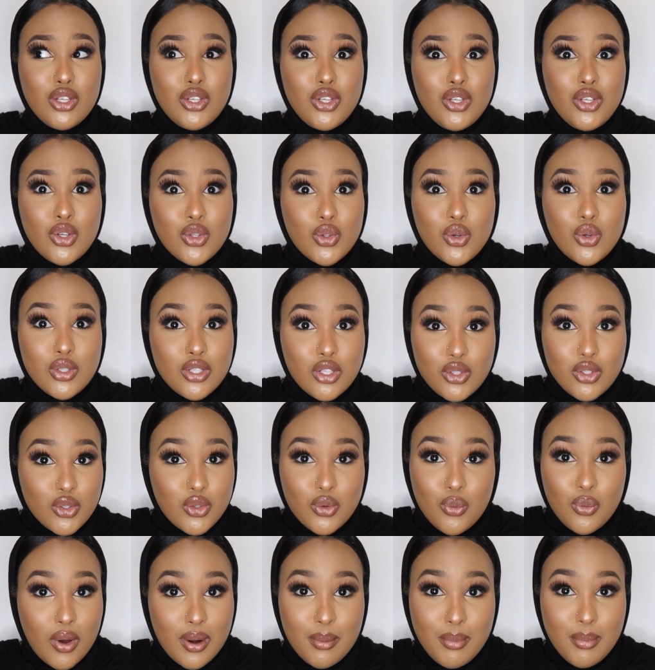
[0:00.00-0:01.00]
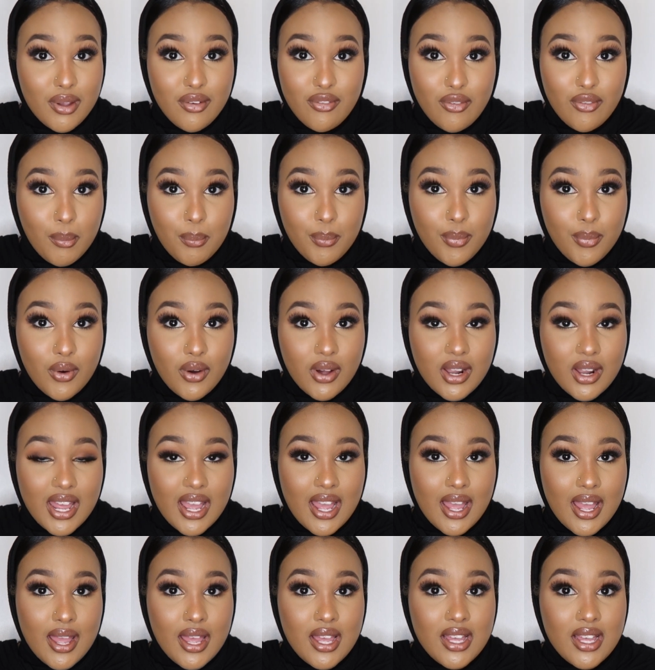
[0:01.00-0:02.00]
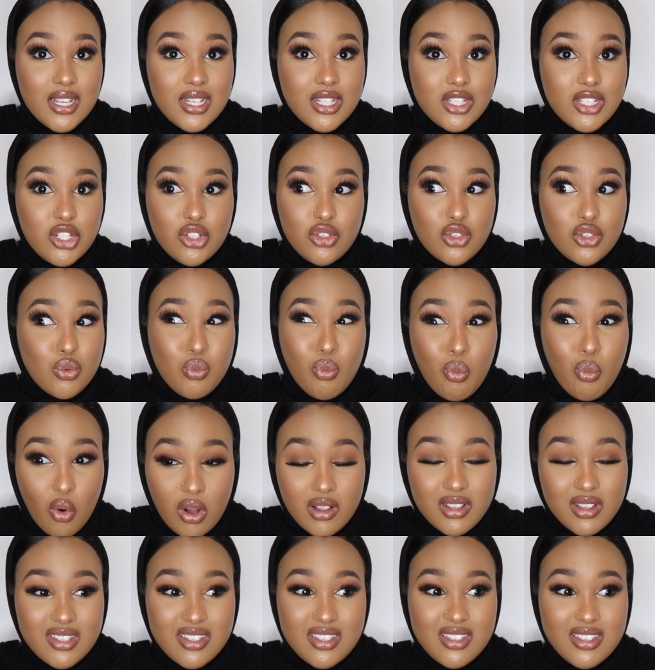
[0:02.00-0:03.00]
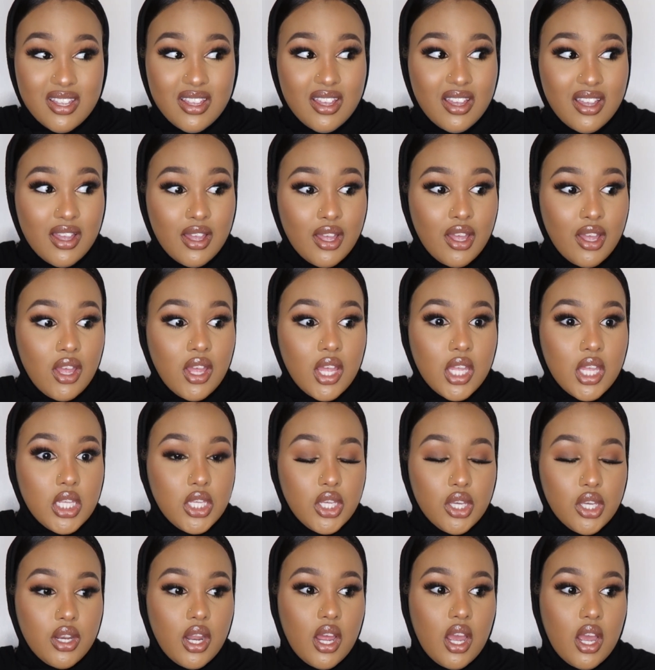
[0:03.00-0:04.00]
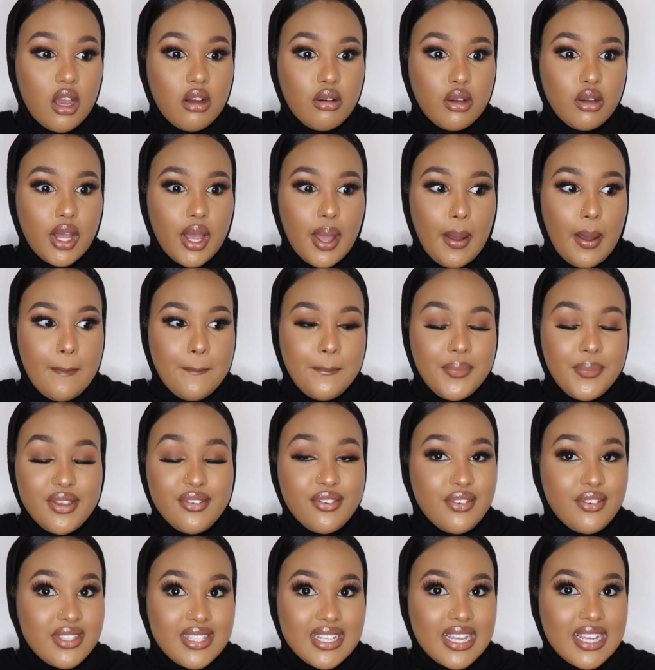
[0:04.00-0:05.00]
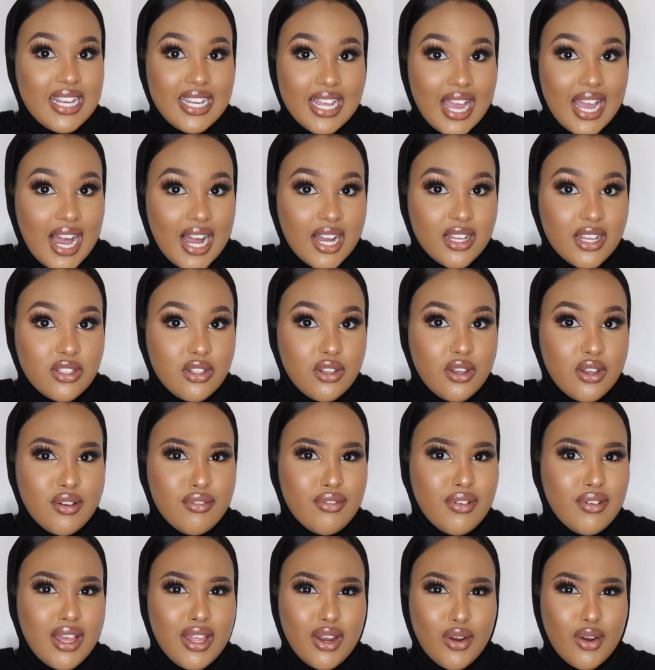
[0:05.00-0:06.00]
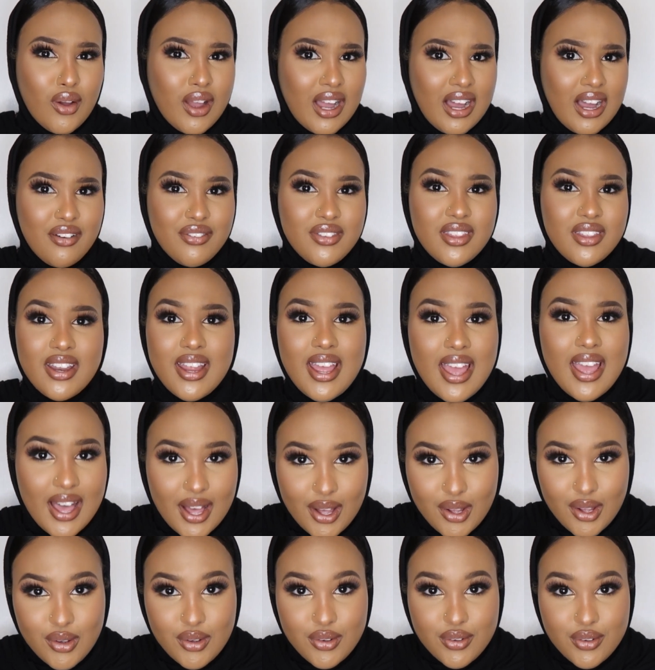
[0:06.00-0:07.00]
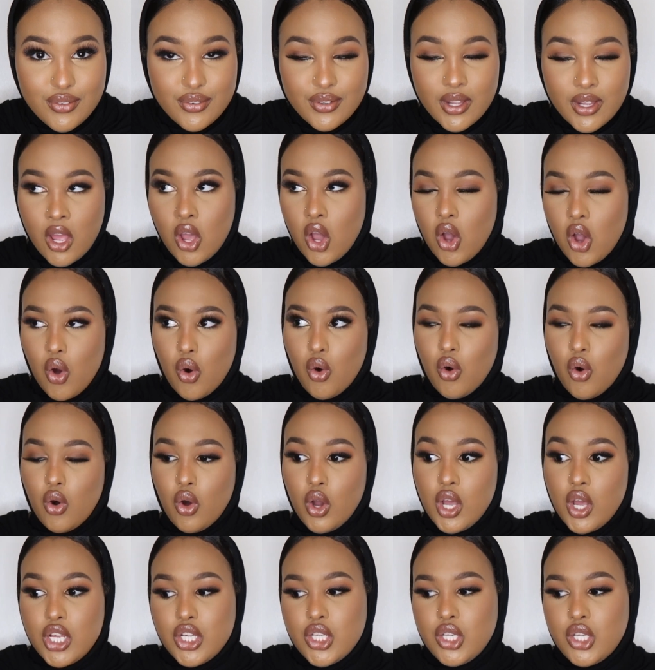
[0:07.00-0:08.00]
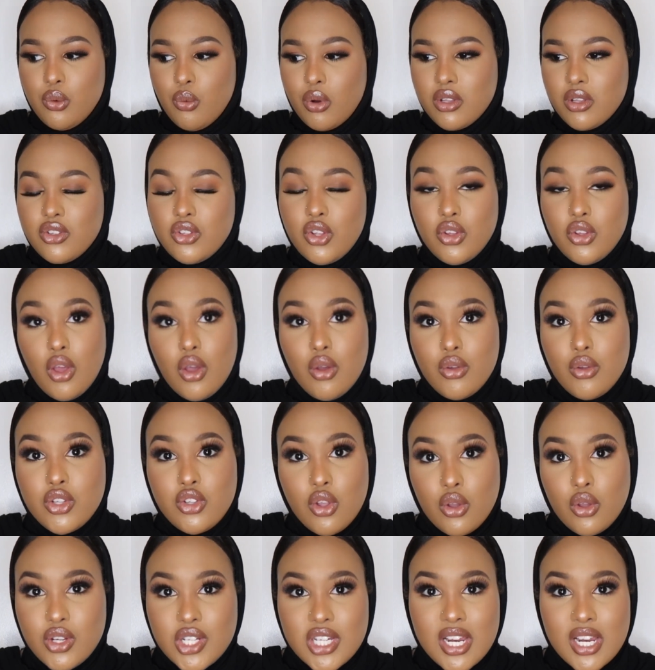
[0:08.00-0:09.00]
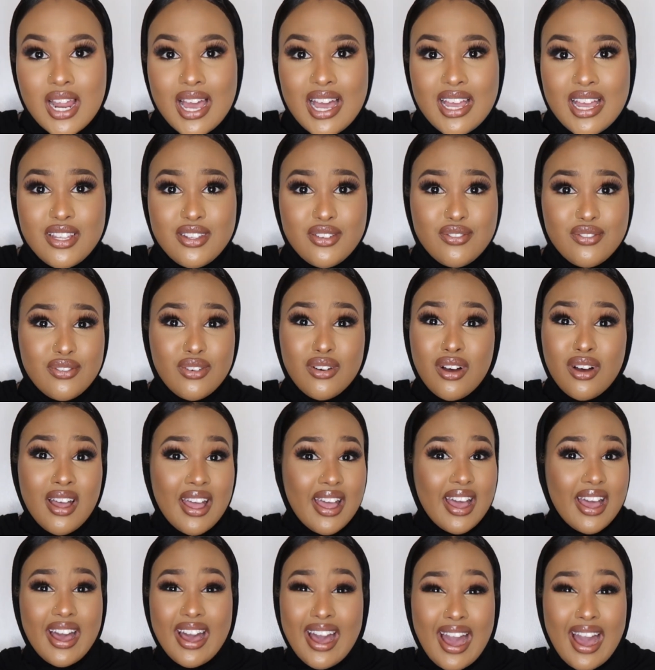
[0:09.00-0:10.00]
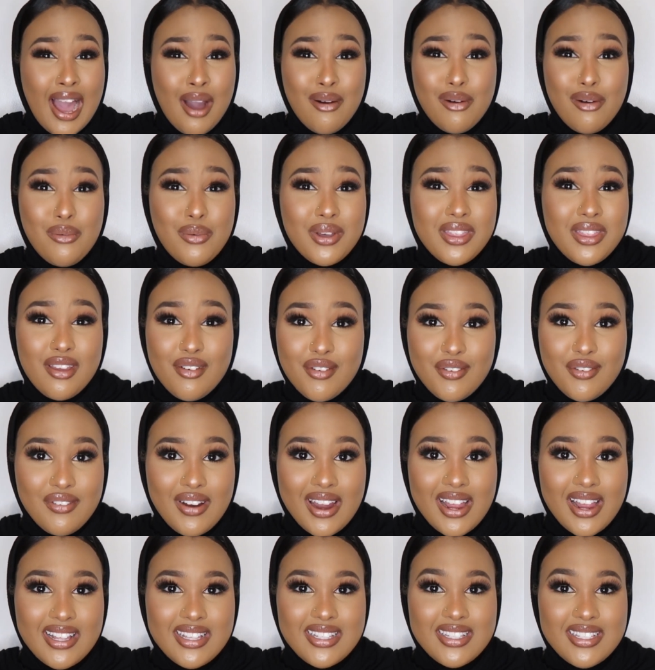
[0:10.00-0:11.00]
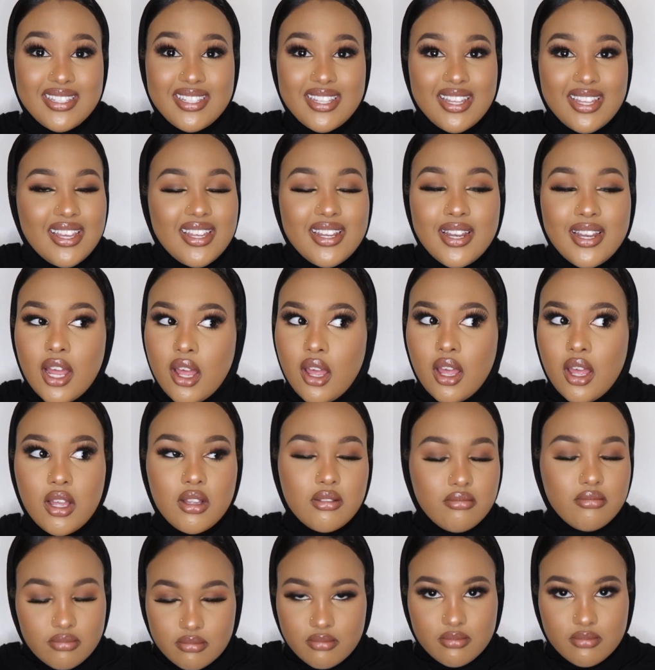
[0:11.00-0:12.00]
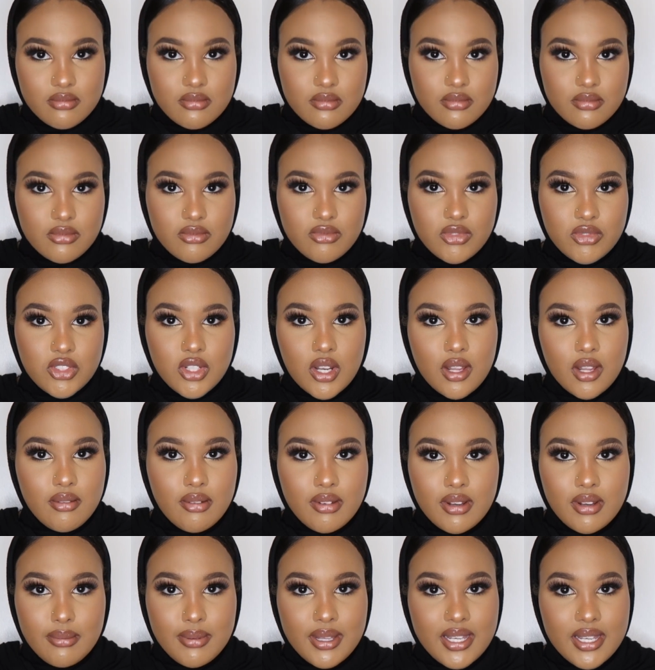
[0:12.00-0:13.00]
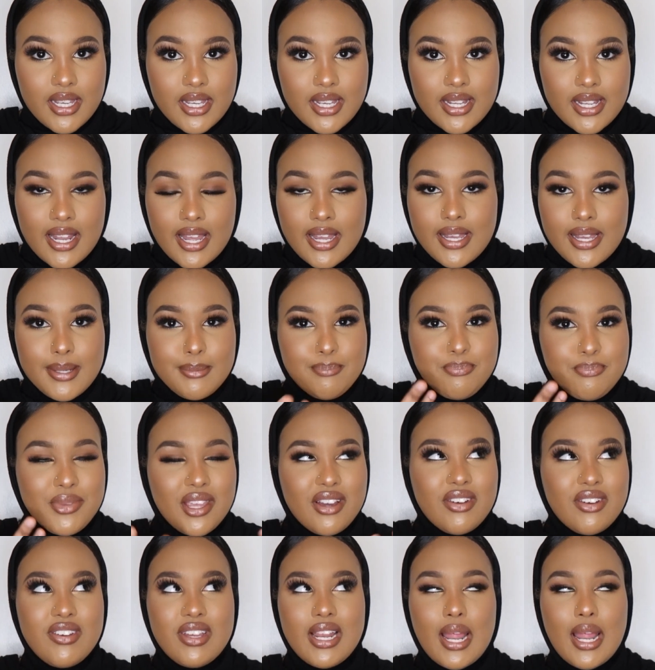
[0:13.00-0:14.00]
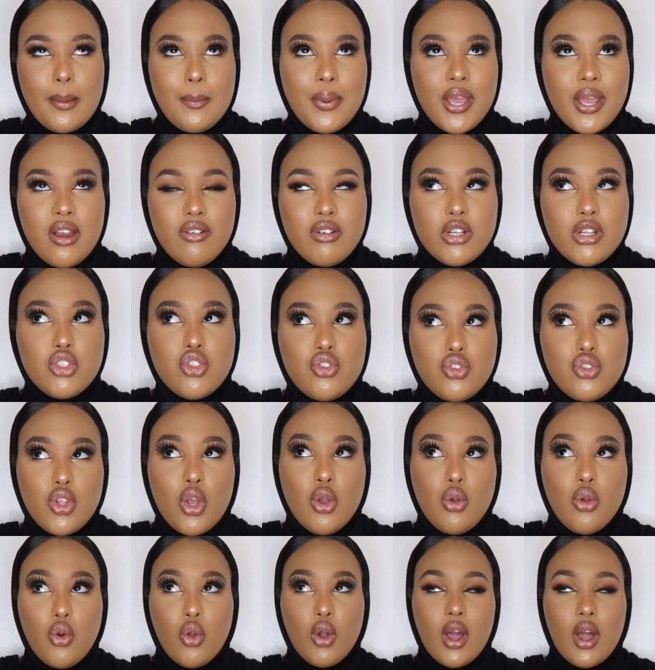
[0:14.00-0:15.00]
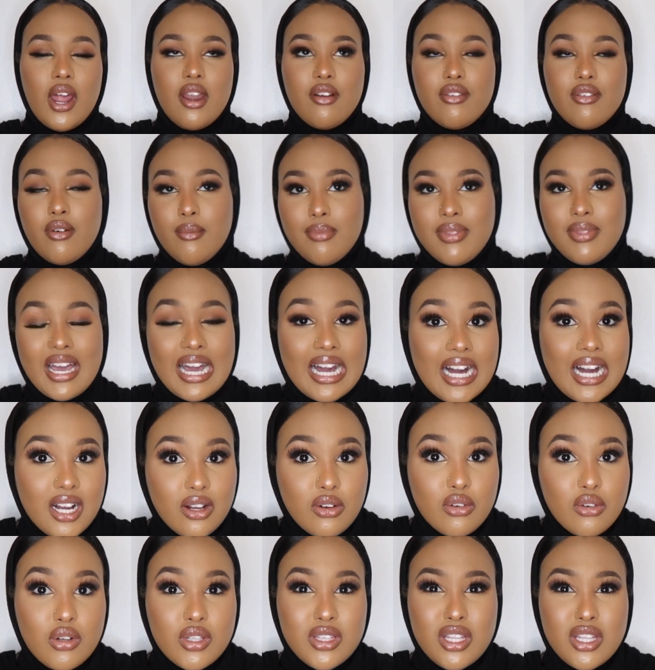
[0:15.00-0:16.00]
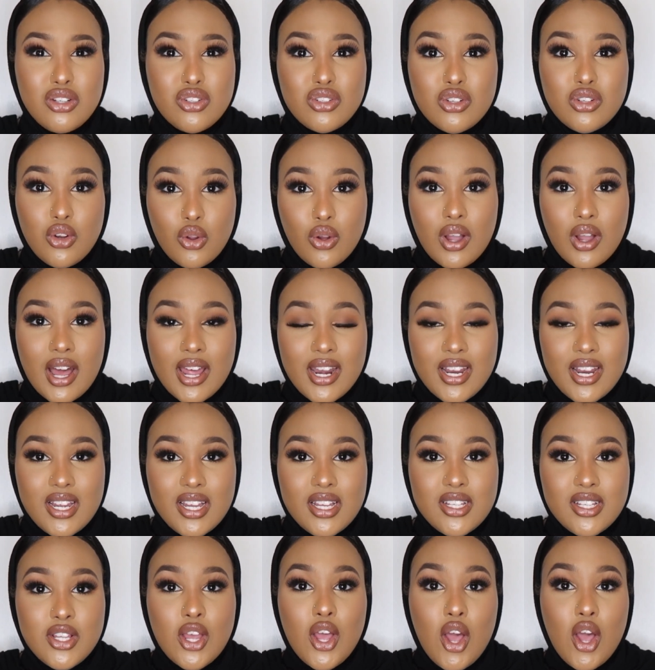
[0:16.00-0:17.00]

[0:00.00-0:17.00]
your daughter doesn't want to be a footballer, she just wants to, you know, be physically active and look after their health, or she wants to go socialise for an hour with her friends. And do you know what I mean? Like, I feel like parents don't look at it from that angle. They just look at it as,